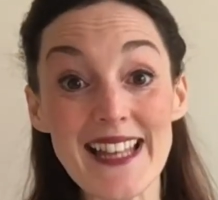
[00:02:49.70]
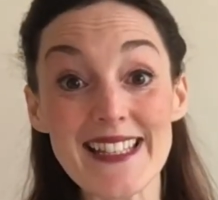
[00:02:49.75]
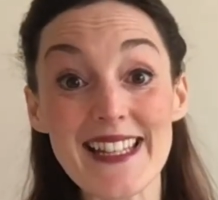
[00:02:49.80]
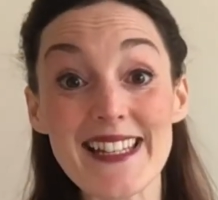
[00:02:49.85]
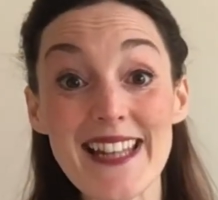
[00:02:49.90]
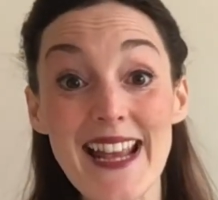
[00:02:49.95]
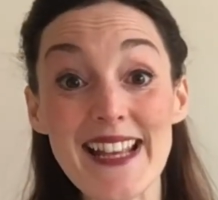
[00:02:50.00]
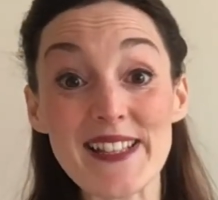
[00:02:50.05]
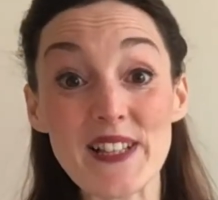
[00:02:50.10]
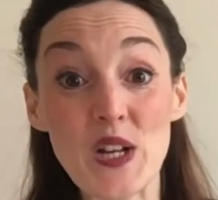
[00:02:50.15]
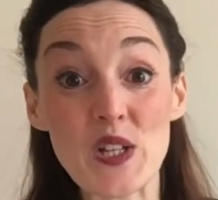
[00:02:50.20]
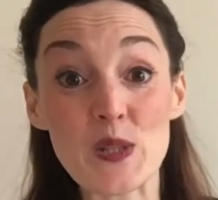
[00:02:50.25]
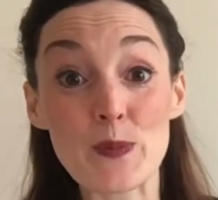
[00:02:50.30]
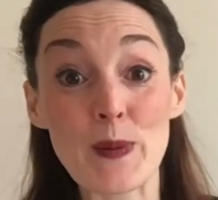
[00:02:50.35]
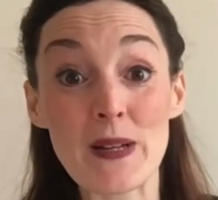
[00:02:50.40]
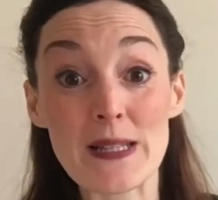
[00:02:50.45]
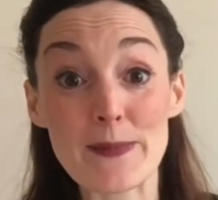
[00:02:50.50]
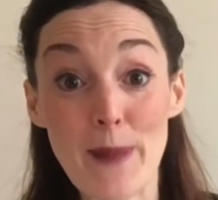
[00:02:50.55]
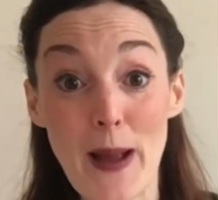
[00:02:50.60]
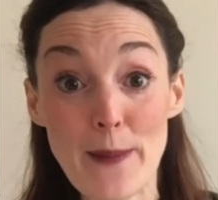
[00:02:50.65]
Today's
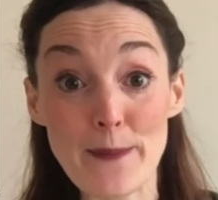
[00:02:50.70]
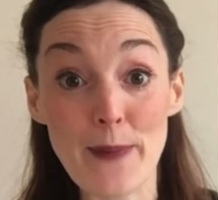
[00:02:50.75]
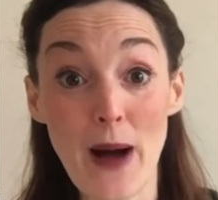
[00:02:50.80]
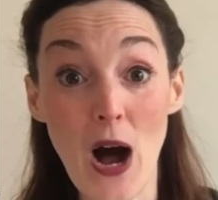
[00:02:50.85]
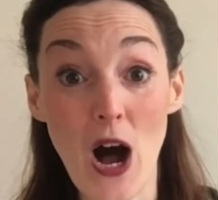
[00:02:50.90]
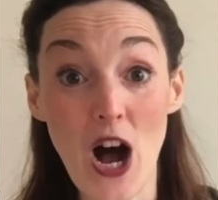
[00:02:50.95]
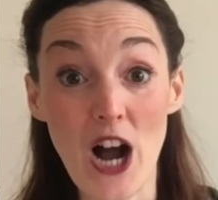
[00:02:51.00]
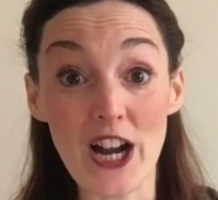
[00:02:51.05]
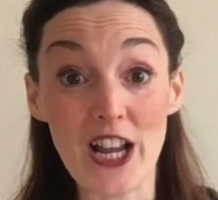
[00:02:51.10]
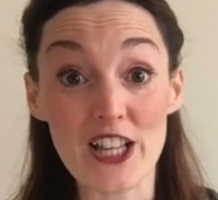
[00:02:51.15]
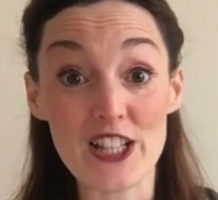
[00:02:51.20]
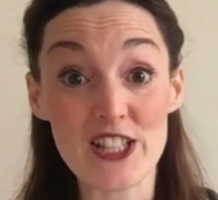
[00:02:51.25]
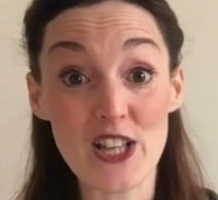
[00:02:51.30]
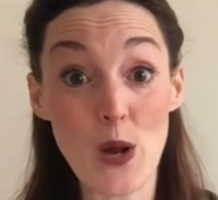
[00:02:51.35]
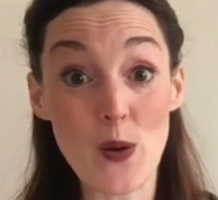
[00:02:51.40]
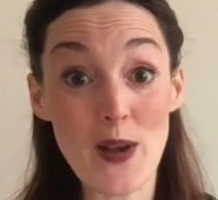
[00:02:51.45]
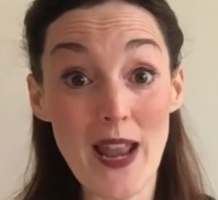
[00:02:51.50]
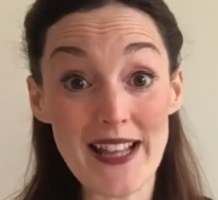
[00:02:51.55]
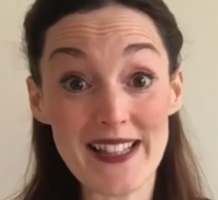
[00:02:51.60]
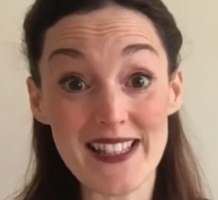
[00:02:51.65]
Gospel is by Mark, so
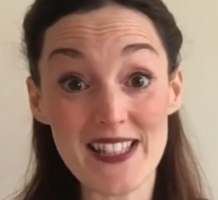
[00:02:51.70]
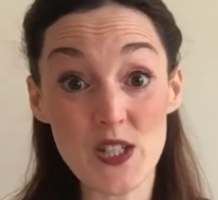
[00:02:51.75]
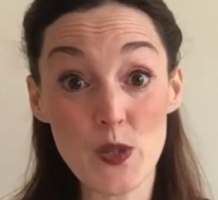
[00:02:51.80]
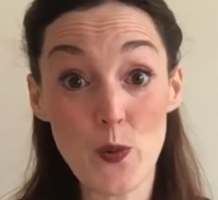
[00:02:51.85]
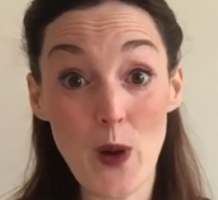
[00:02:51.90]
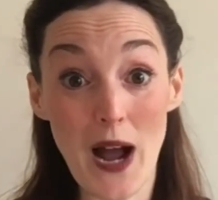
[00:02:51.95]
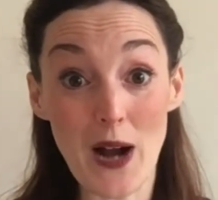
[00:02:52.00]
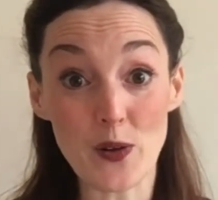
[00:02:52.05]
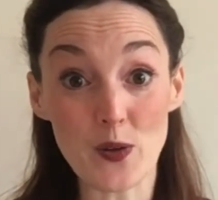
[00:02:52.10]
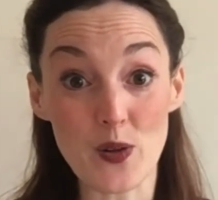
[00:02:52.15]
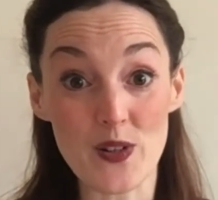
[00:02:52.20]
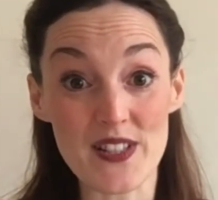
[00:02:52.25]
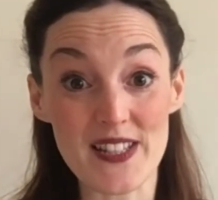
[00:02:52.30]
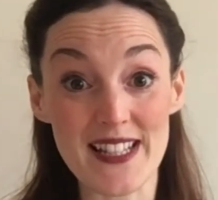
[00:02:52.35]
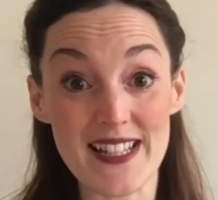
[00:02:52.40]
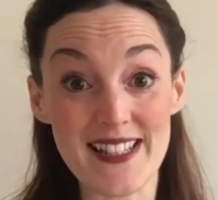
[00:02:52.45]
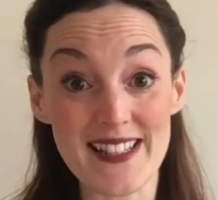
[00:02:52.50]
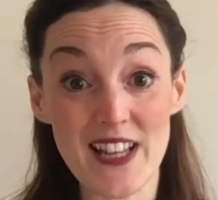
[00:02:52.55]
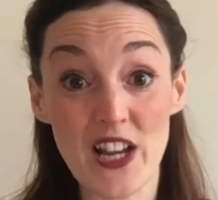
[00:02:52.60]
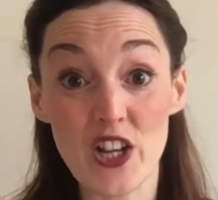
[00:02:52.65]
let's do our
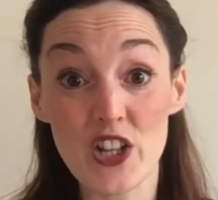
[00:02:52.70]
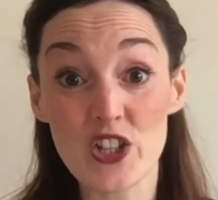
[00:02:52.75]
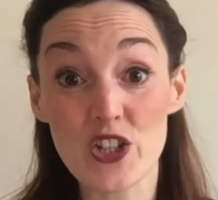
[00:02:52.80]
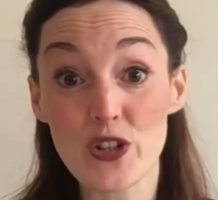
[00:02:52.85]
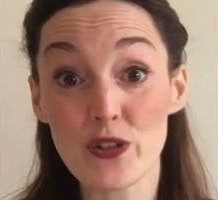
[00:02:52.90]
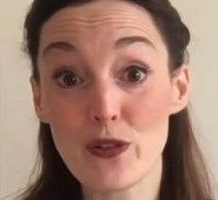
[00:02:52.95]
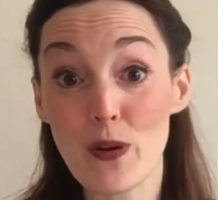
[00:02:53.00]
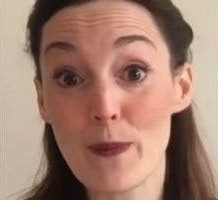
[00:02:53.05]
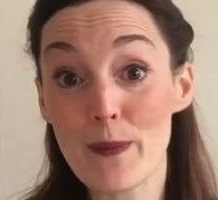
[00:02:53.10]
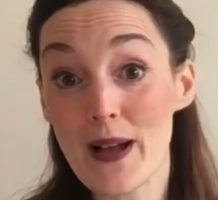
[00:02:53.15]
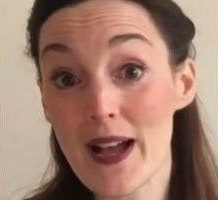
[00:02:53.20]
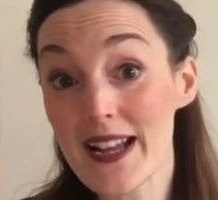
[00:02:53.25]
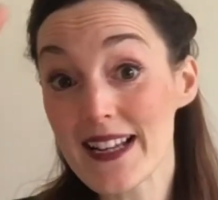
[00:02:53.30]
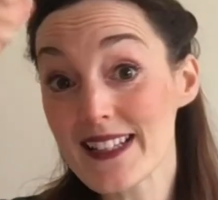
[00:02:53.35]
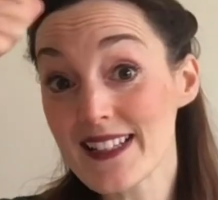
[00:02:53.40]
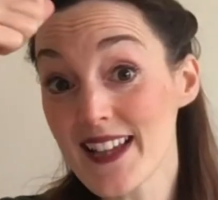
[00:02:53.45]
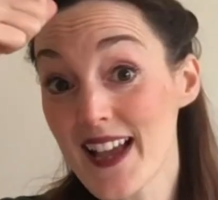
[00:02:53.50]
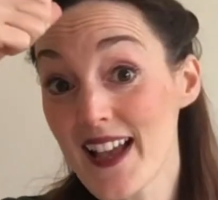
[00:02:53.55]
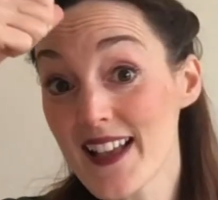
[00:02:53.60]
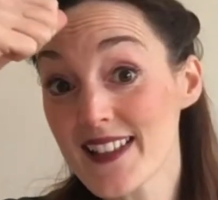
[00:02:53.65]
crosses to
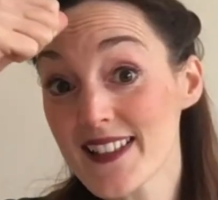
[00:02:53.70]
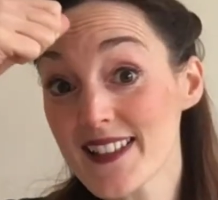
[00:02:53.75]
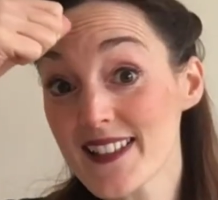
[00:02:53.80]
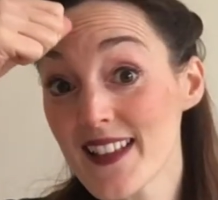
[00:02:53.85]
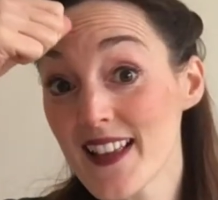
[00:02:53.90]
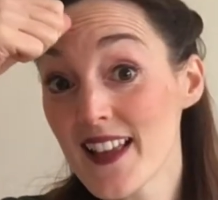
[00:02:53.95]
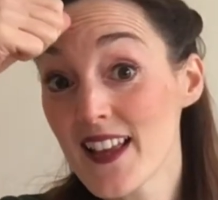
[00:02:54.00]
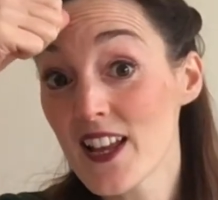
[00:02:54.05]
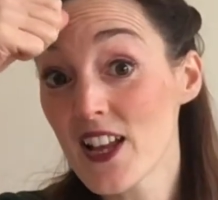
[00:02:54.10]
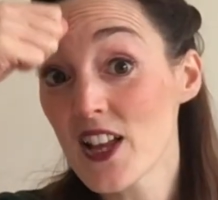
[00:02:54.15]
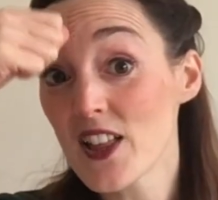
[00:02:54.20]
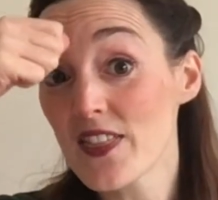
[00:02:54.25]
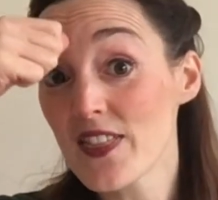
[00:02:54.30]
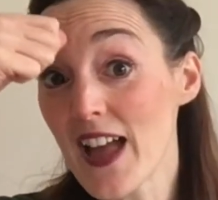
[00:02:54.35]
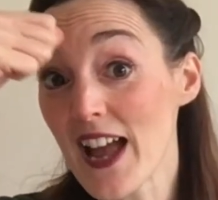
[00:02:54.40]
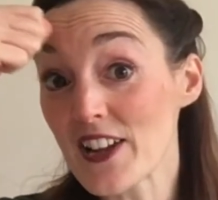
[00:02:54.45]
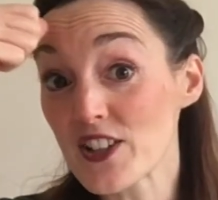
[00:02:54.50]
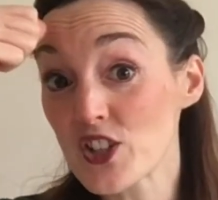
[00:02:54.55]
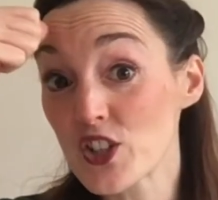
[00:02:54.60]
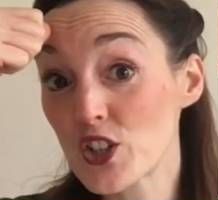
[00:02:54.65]
remind us
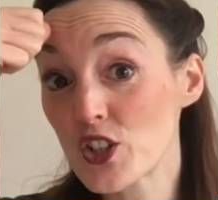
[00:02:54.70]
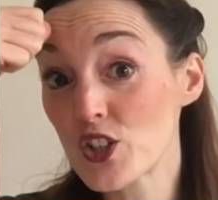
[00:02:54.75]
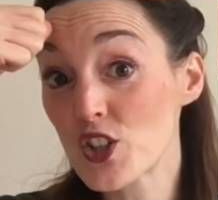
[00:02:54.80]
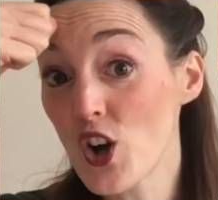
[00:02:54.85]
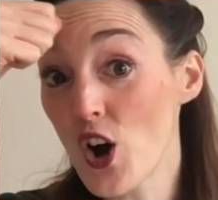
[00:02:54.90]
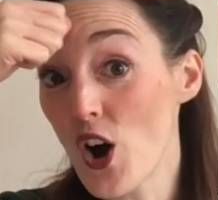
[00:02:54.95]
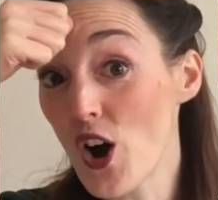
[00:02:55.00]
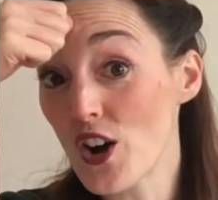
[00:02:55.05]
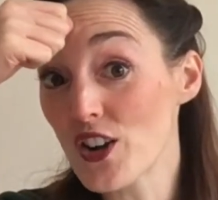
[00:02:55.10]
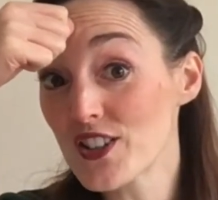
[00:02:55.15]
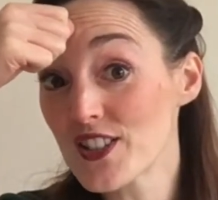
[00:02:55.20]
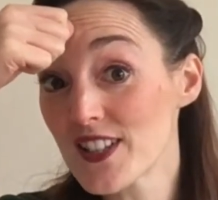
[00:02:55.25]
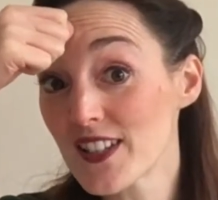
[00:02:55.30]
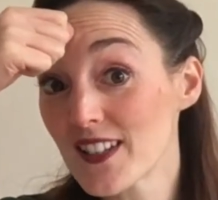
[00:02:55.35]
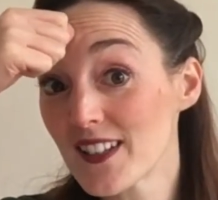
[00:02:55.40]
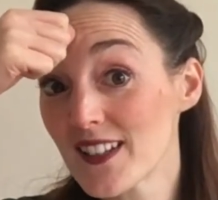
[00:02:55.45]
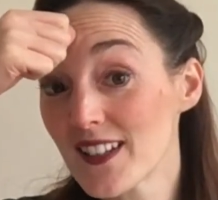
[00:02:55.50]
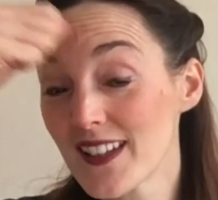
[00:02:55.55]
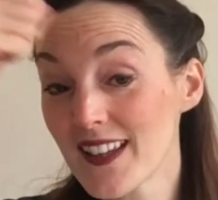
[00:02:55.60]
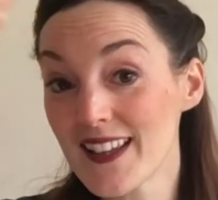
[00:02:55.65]
that God
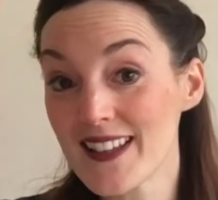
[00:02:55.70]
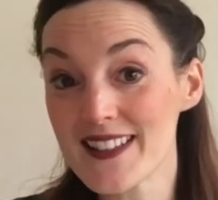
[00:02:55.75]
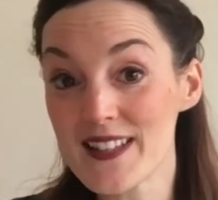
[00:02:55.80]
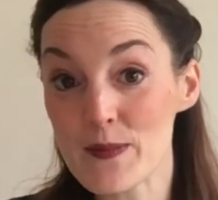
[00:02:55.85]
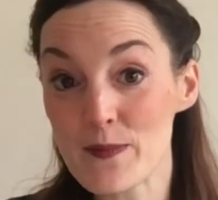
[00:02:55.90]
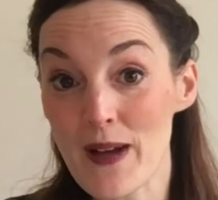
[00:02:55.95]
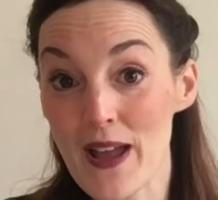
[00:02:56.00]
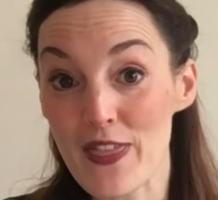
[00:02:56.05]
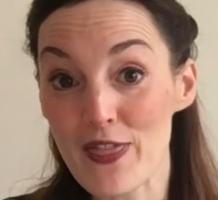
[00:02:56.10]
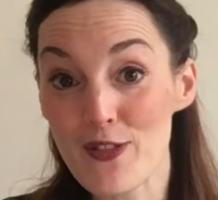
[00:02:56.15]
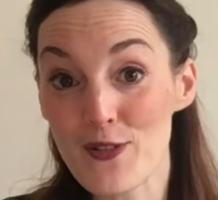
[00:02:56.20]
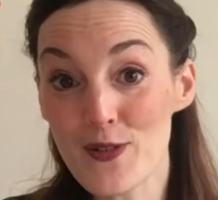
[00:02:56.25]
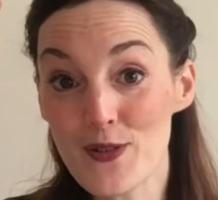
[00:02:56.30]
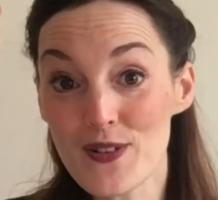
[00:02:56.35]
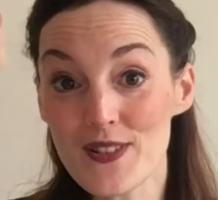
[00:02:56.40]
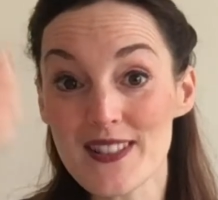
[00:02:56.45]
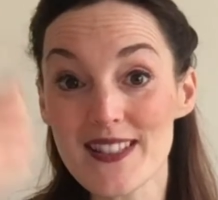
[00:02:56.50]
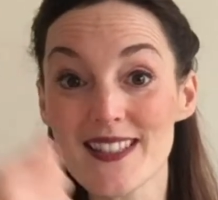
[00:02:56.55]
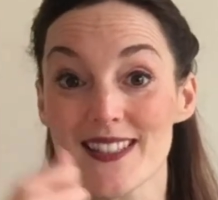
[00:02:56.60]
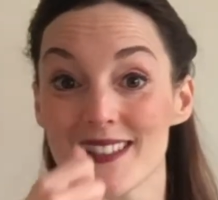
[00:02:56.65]
is in my
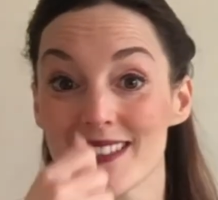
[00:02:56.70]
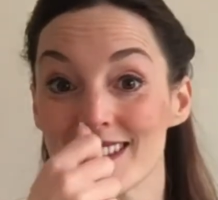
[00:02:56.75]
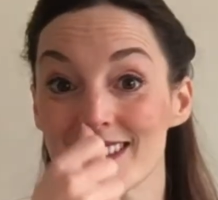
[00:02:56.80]
thoughts,